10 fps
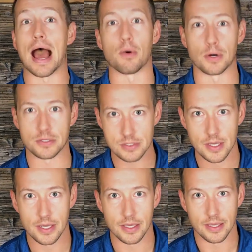
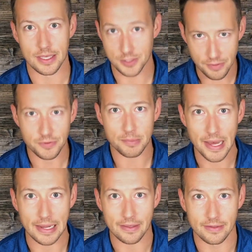hours is good for your
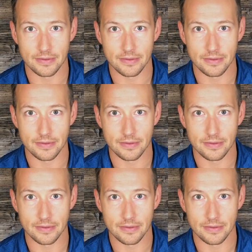body.